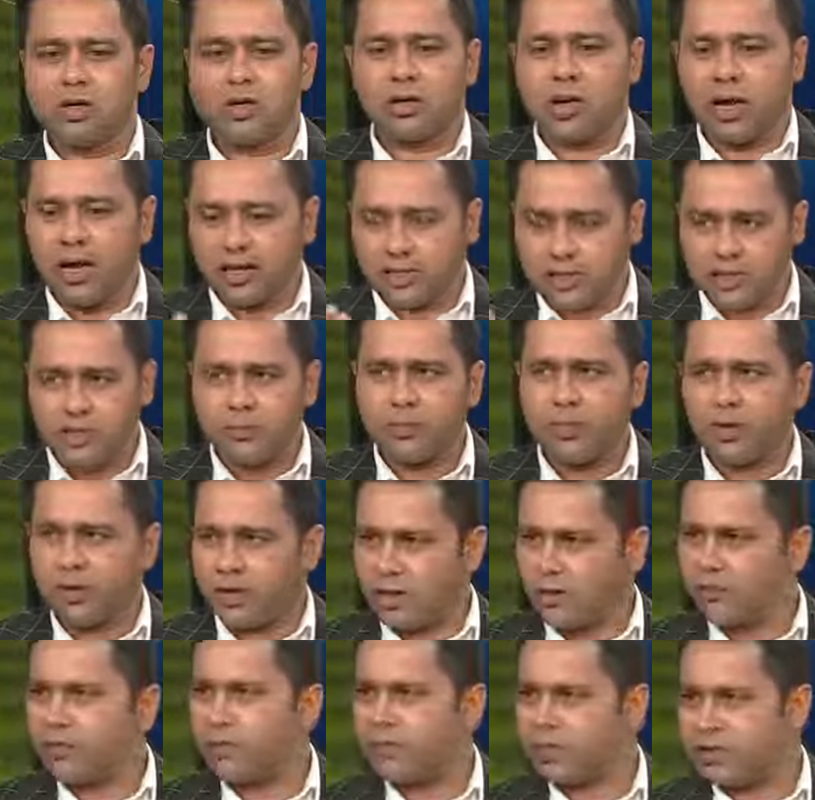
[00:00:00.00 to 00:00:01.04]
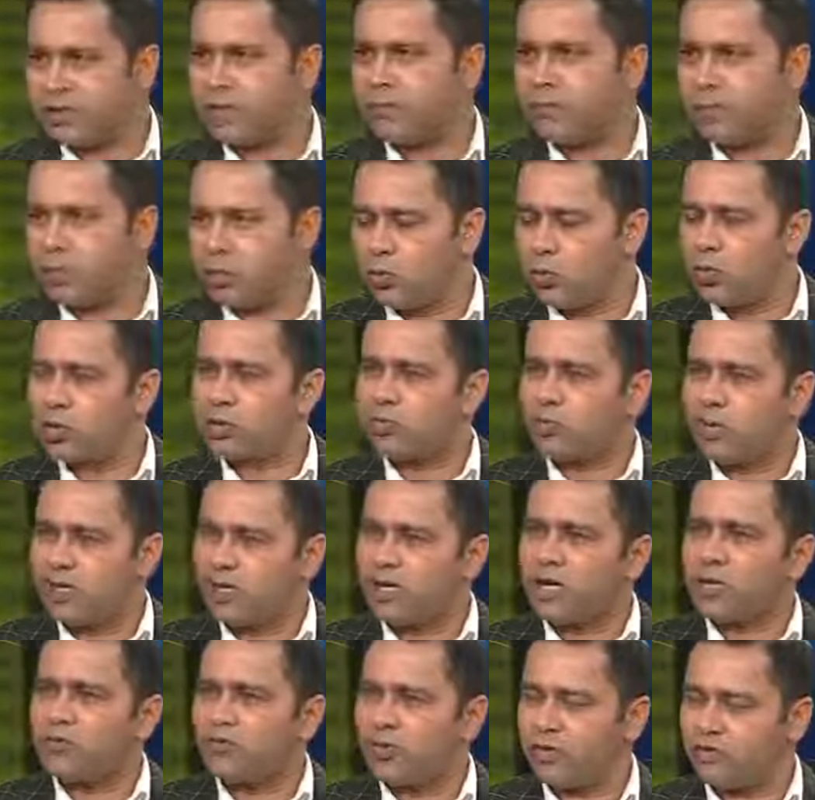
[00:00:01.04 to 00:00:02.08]
Hardik Pandya, for example, who's
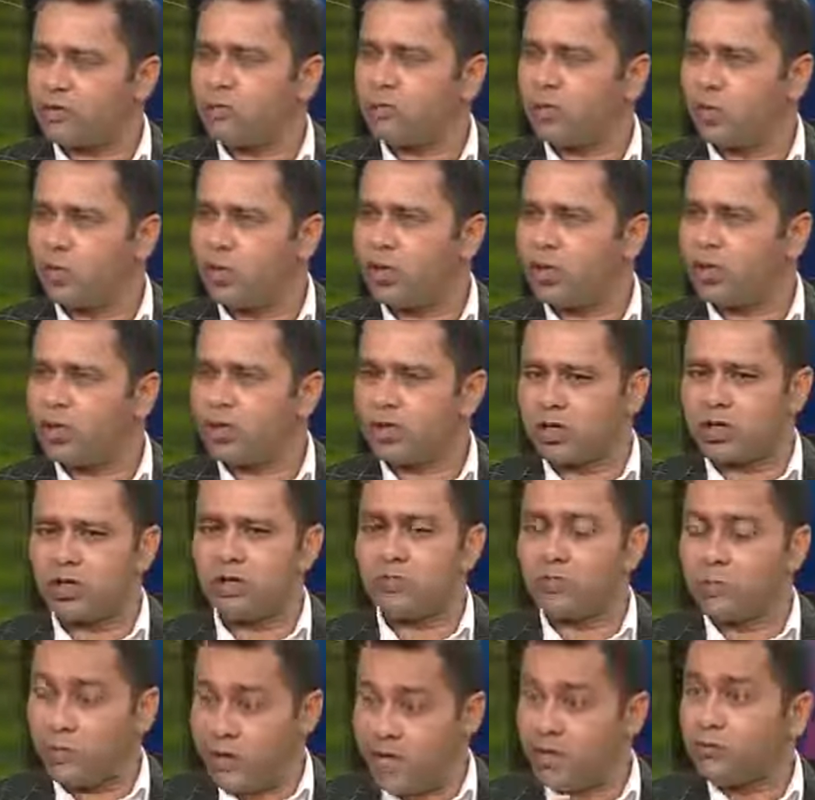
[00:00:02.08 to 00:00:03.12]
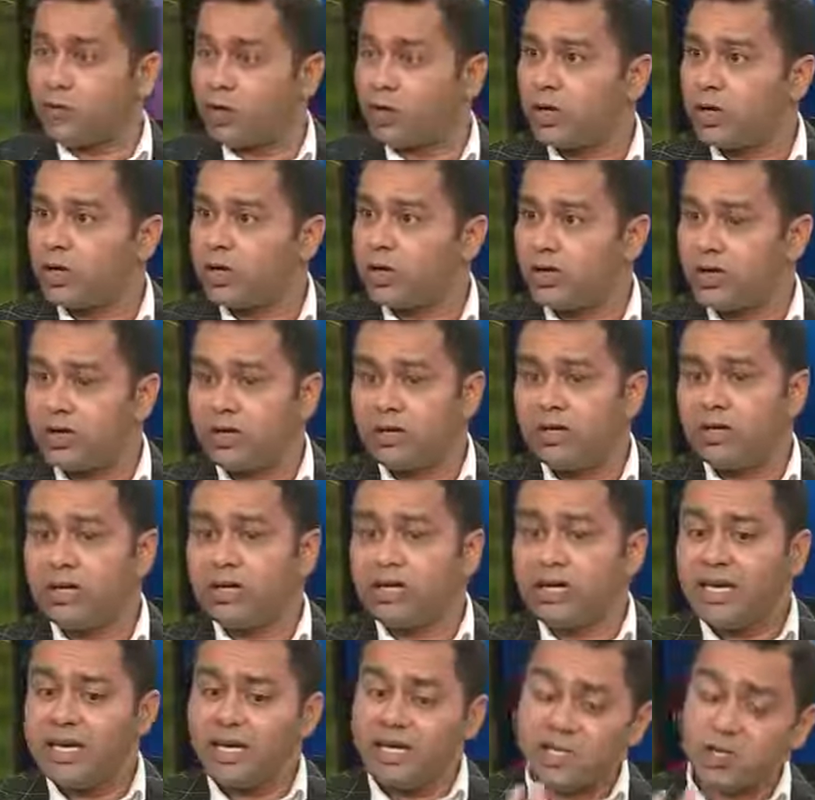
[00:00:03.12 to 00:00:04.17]
been our 5th bowler playing for India,
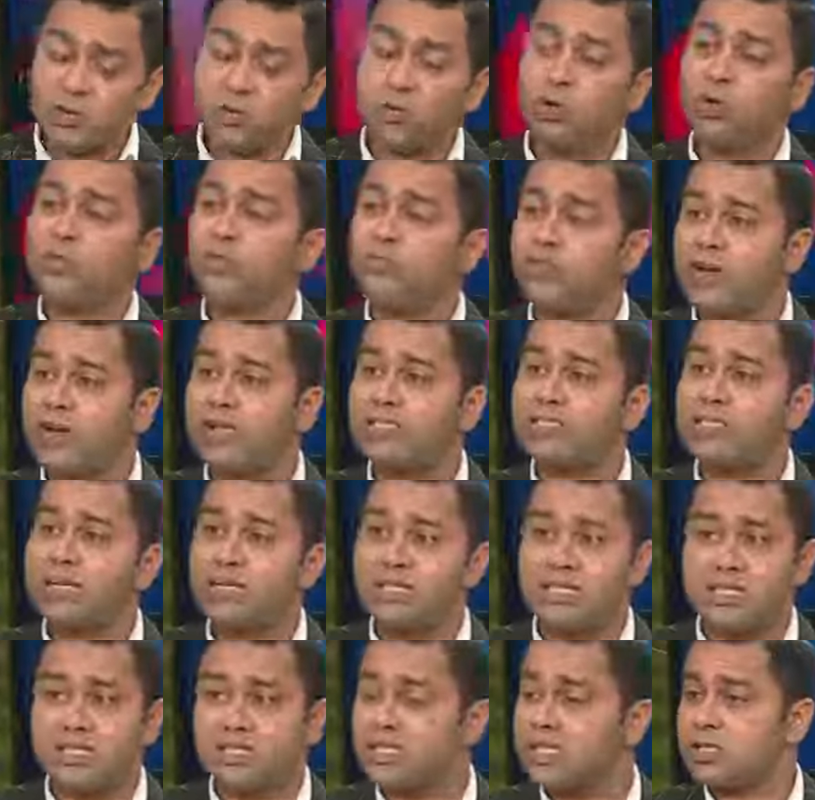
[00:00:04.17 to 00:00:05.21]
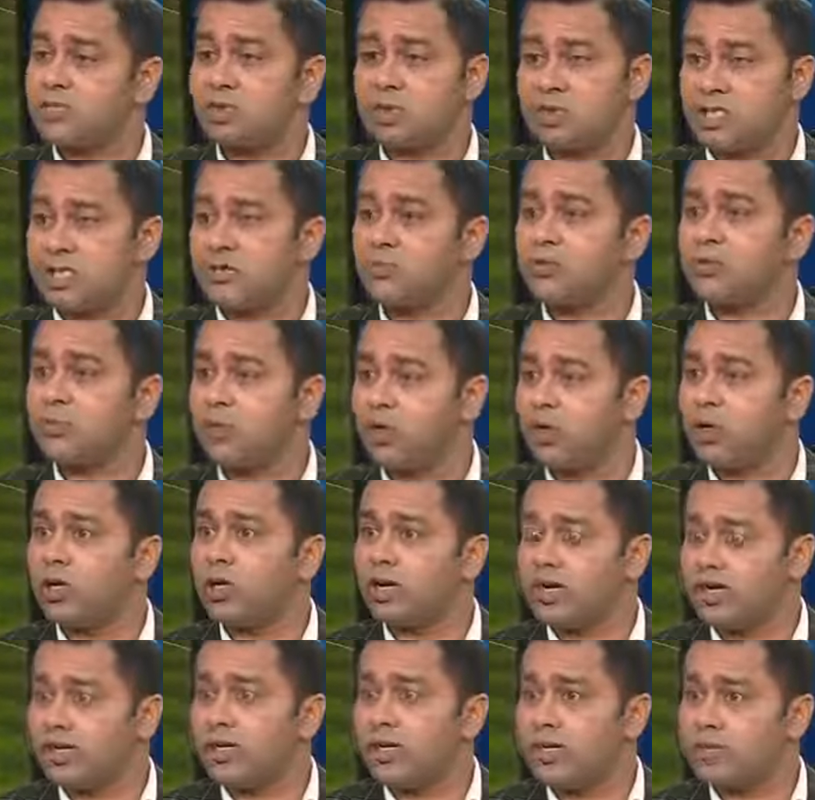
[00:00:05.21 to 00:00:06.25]
in his own franchise, he's 6th or 7th
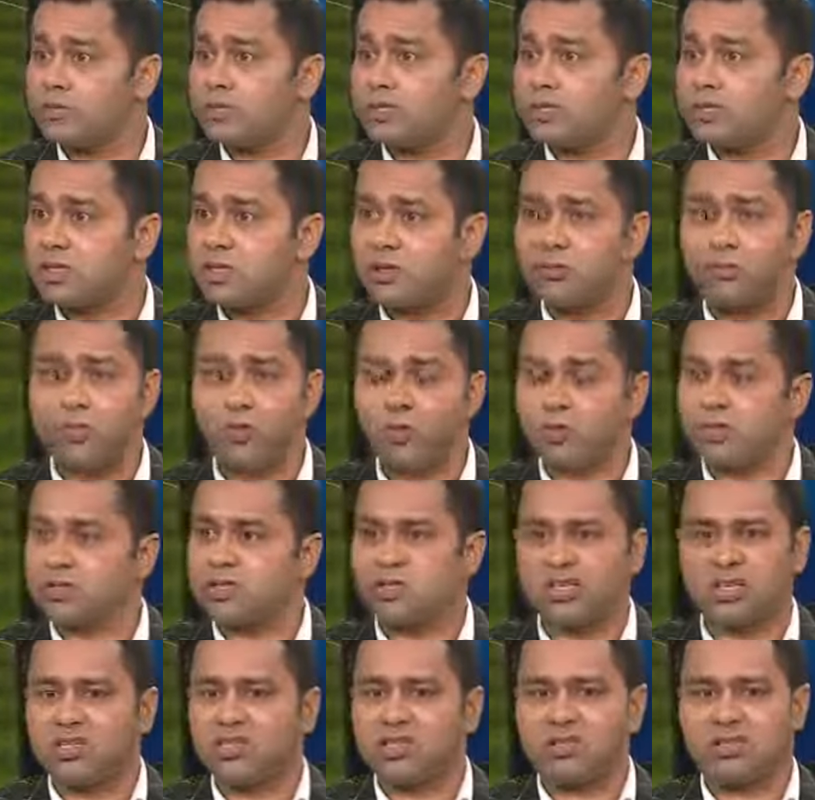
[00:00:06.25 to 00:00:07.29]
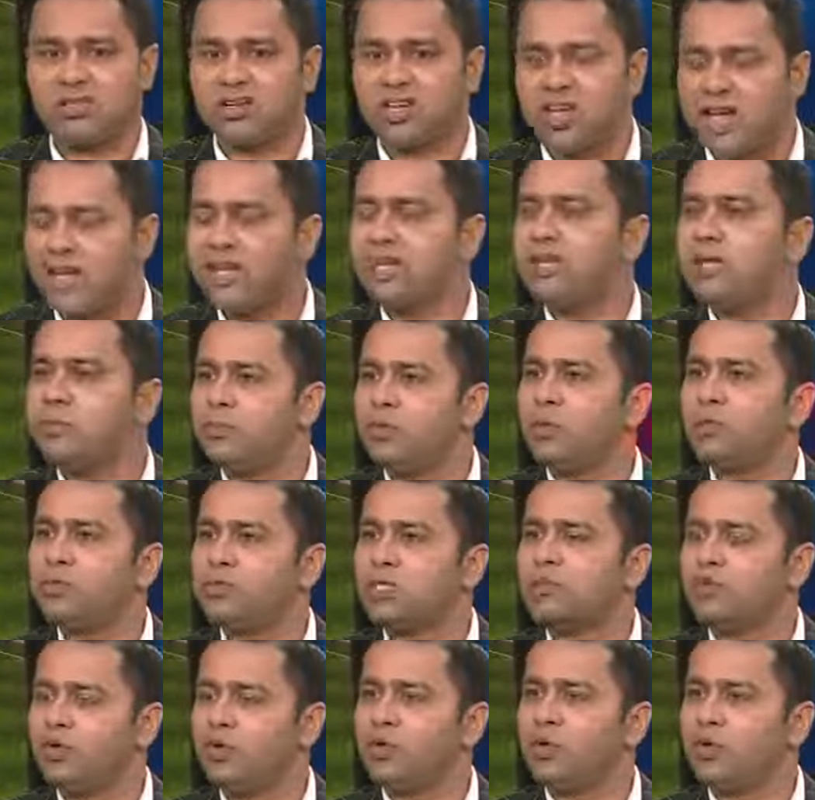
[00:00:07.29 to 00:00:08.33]
bowler at times. He rarely
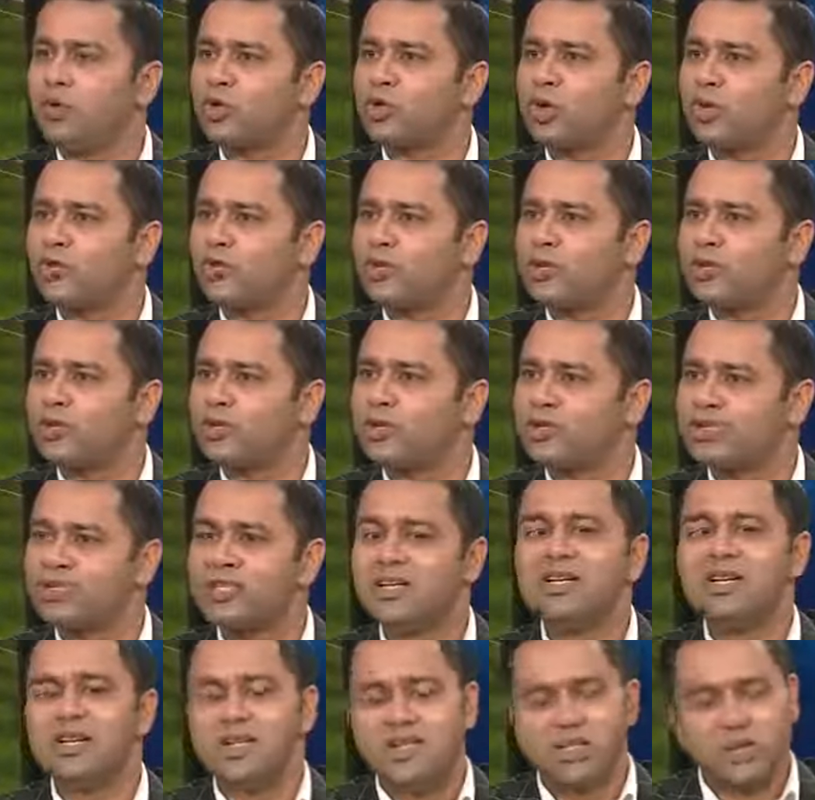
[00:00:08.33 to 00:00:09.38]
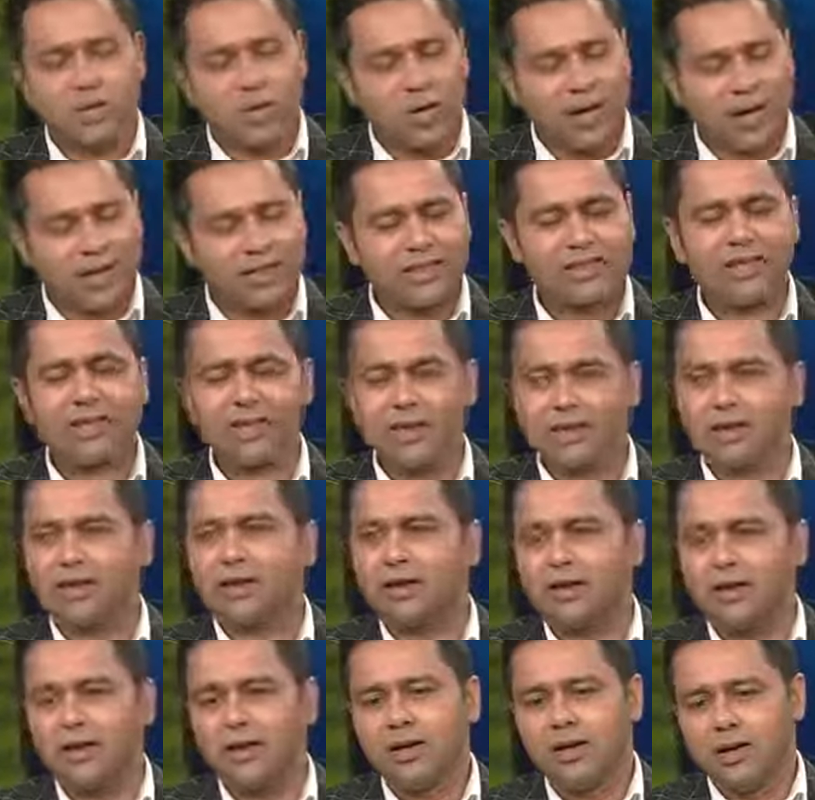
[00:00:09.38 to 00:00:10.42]
bowls his full quota of overs. So I think
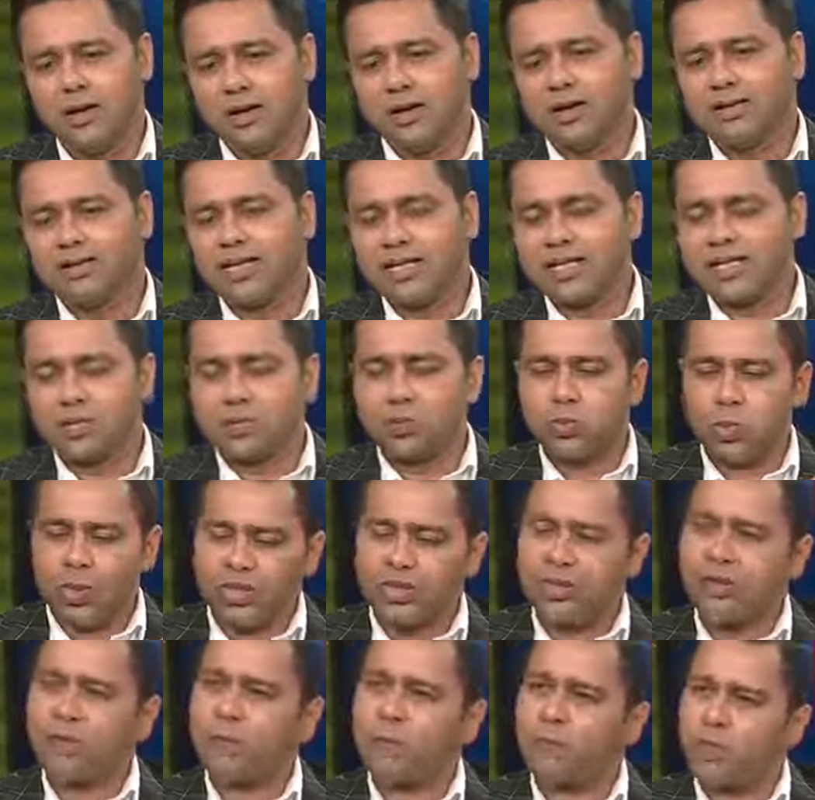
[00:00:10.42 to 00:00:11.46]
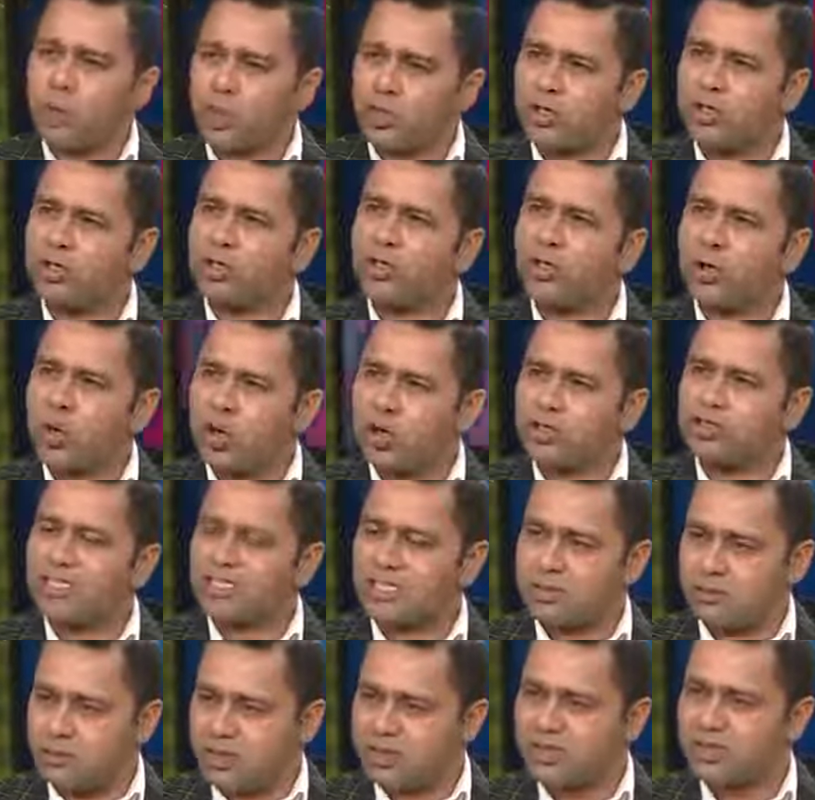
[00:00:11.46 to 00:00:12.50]
that's one important cog
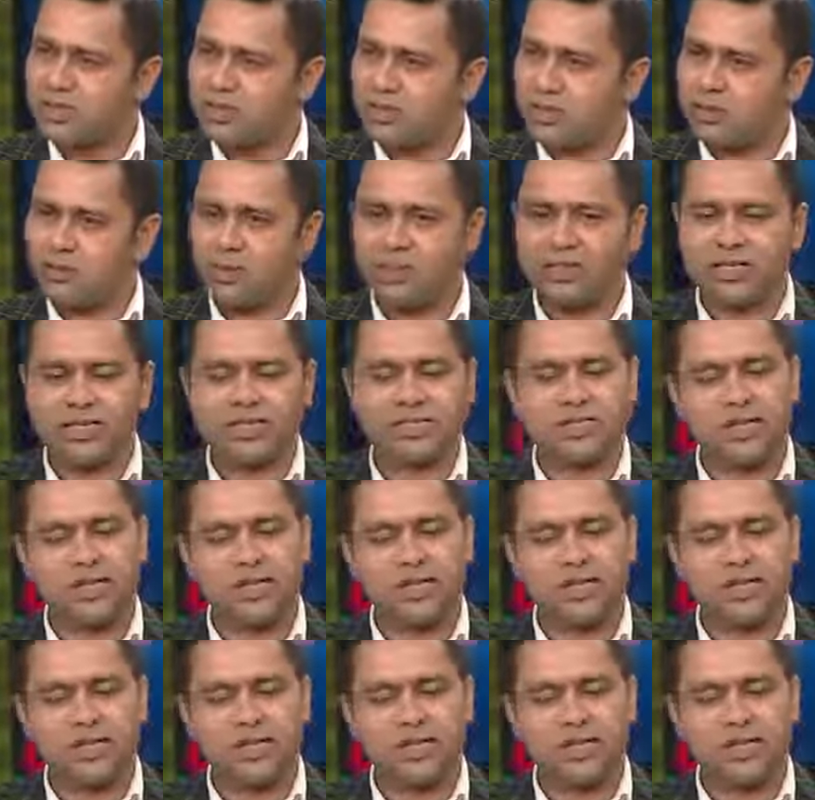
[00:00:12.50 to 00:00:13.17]
that's missing, whether it's